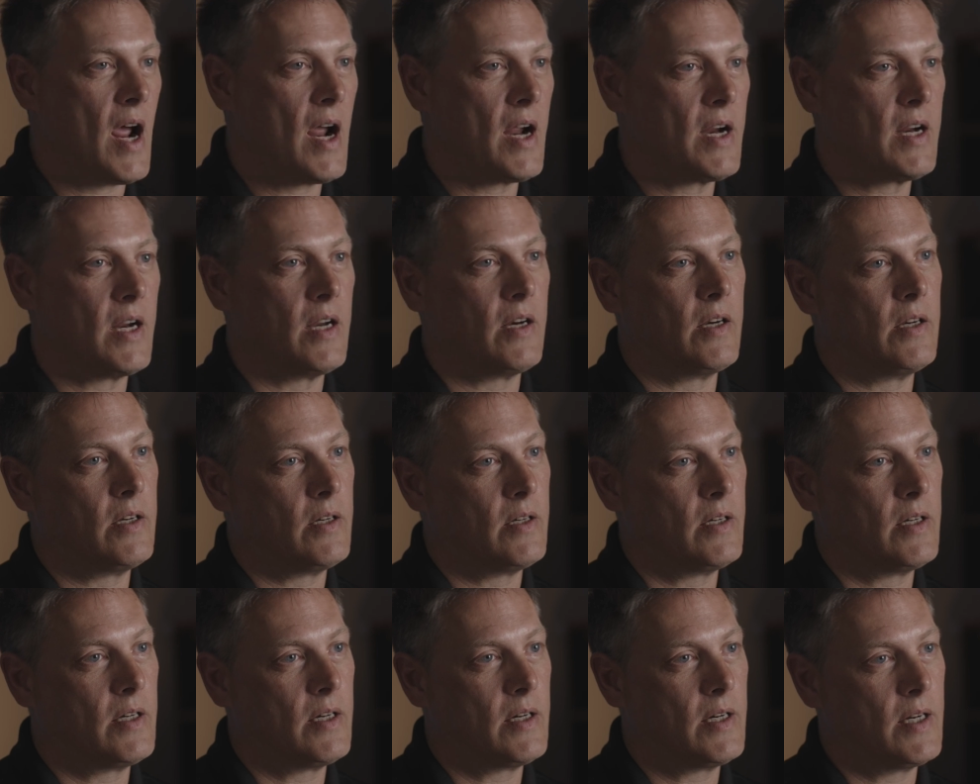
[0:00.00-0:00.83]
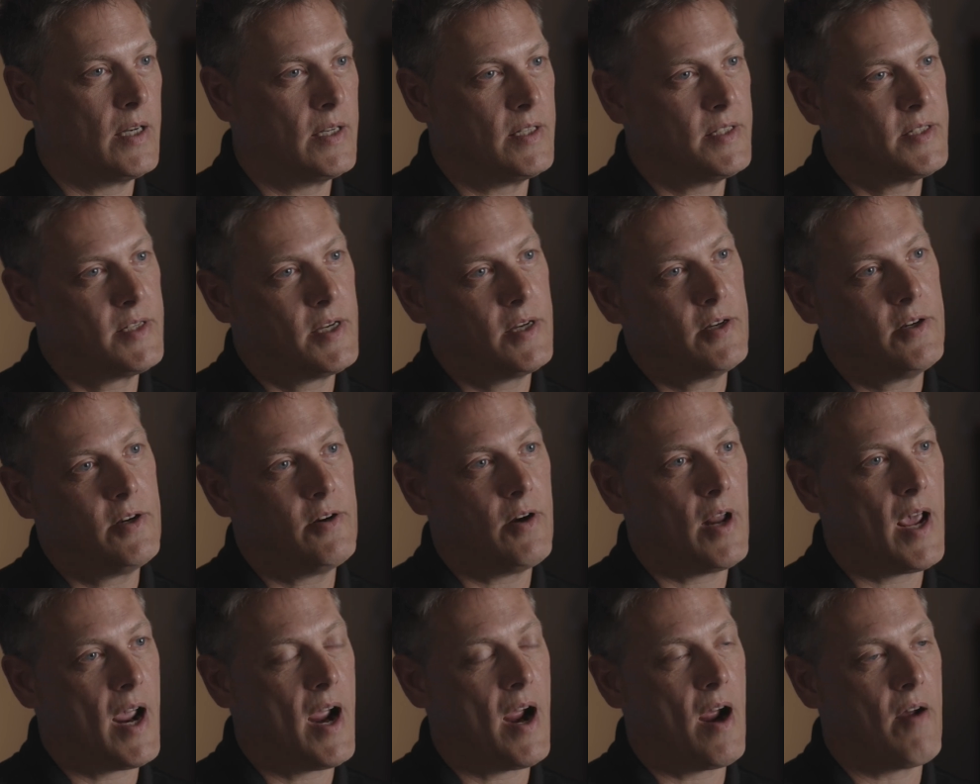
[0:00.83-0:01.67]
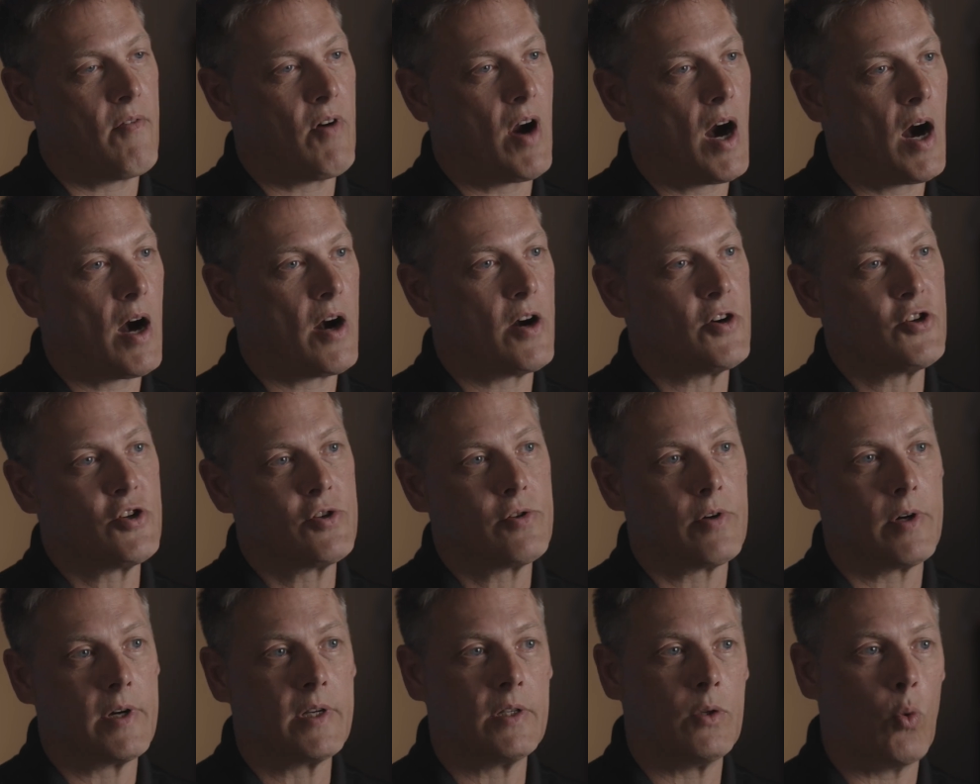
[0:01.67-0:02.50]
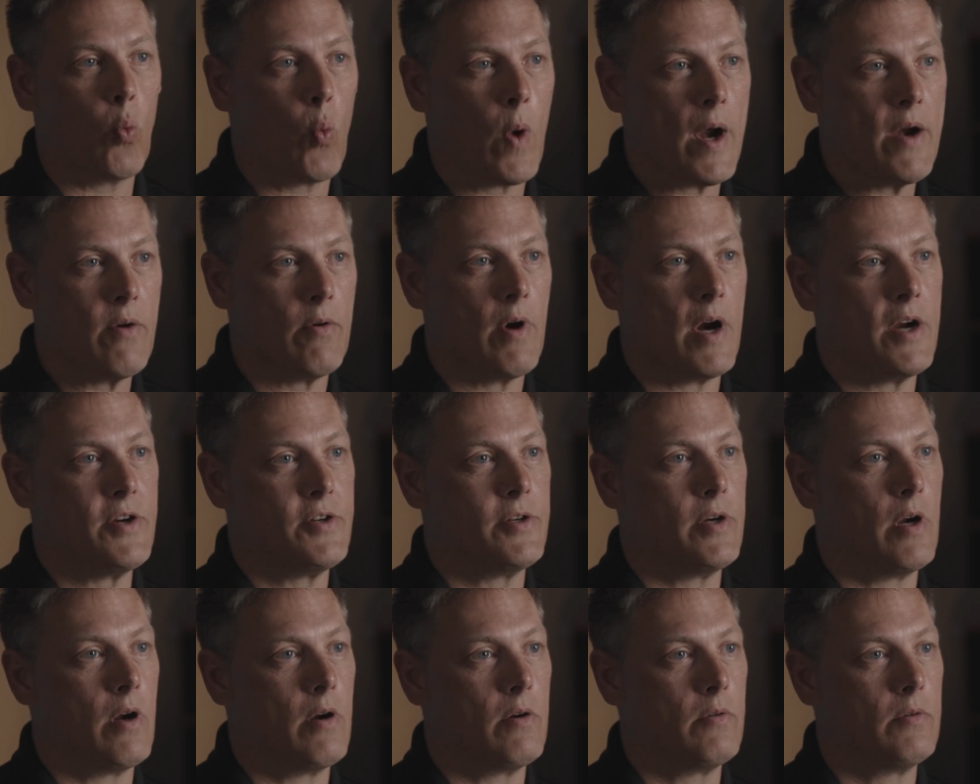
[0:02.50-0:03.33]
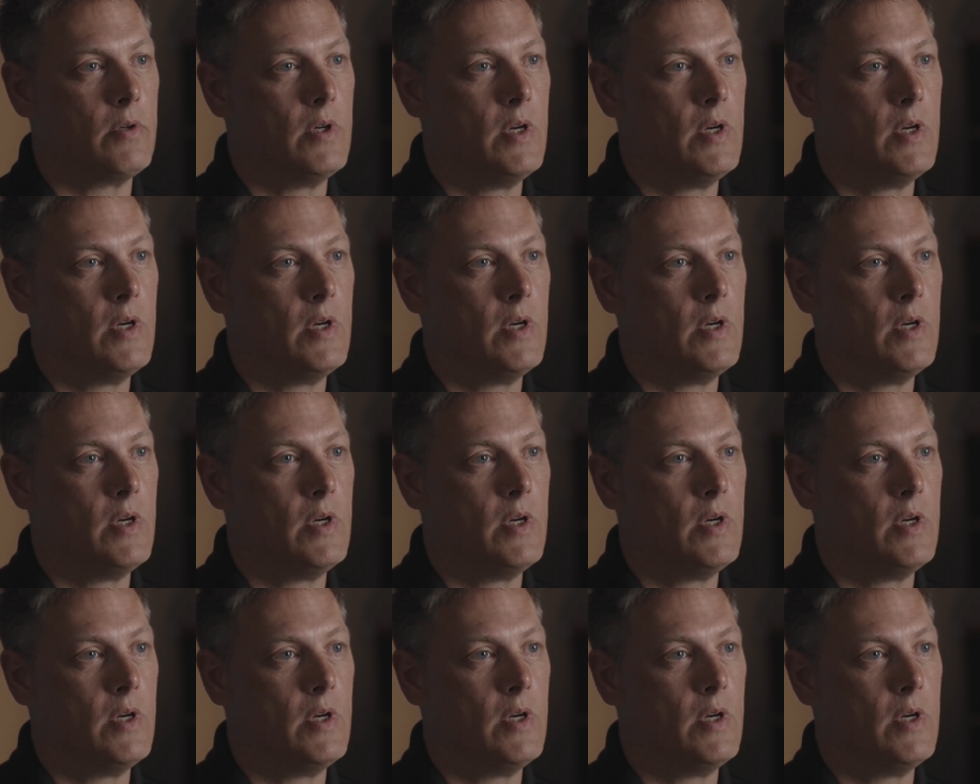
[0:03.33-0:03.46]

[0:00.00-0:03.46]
I can continue to have a higher strength to weight ratio